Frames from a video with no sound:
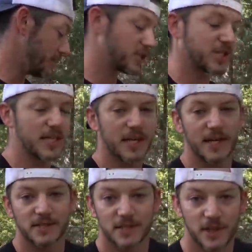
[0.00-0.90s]
machine
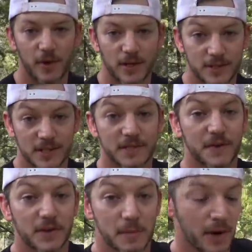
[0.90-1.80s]
guns to go onto the
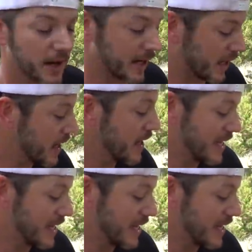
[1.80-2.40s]
civilian market.